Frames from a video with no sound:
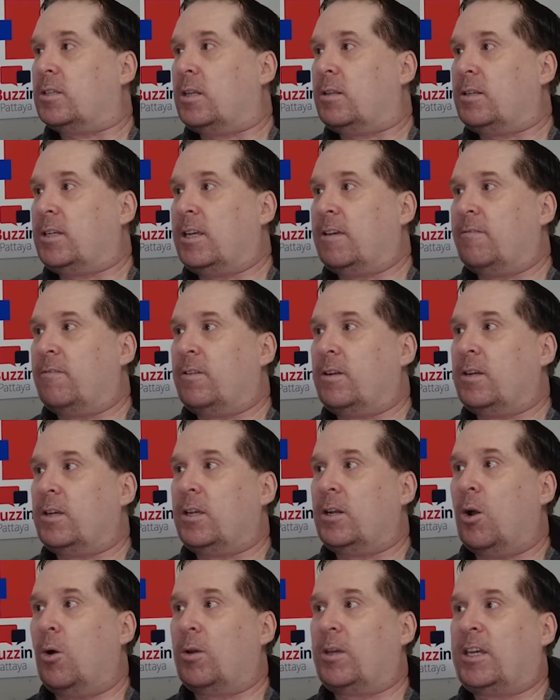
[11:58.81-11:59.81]
and
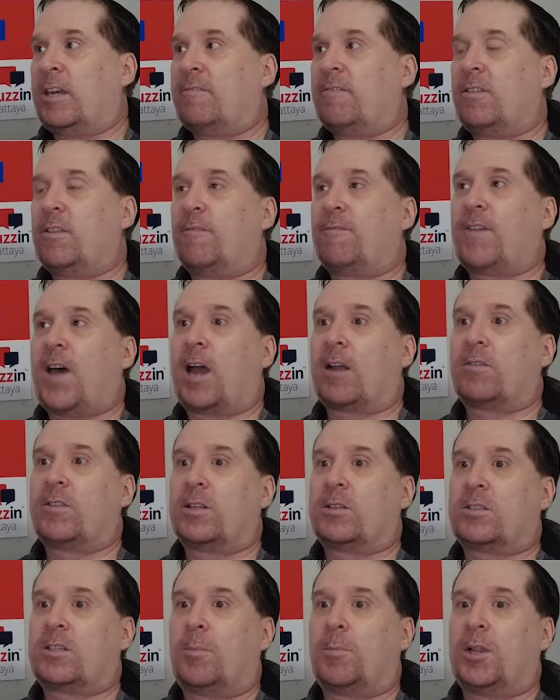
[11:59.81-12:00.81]
given the fact
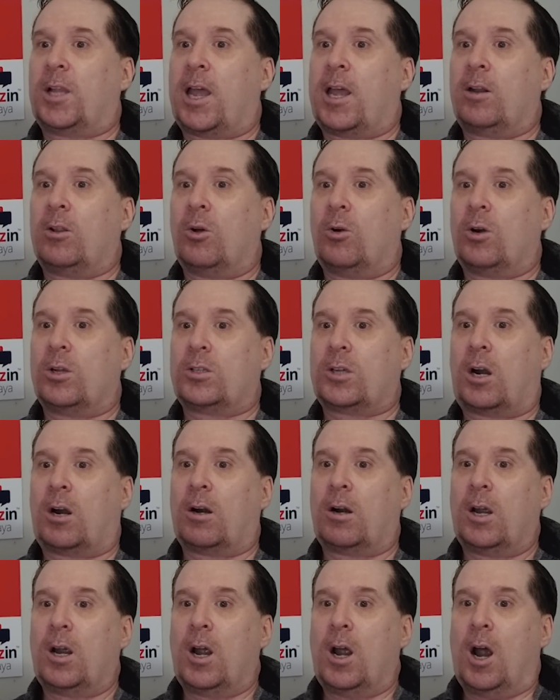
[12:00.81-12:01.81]
that some landlords
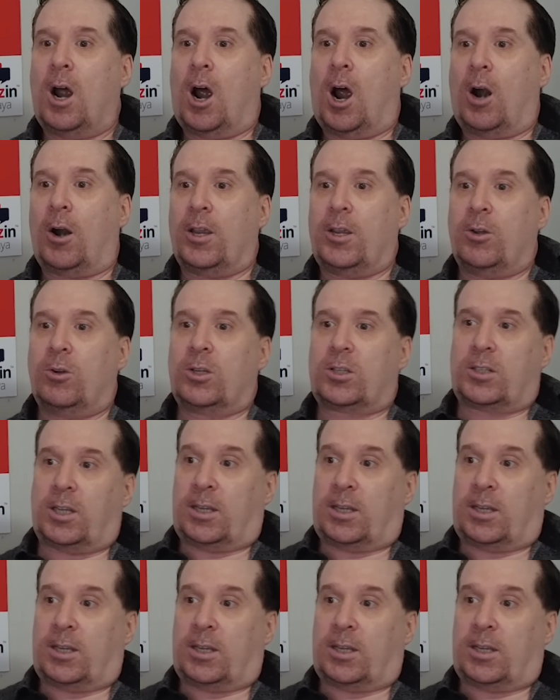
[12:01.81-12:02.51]
are used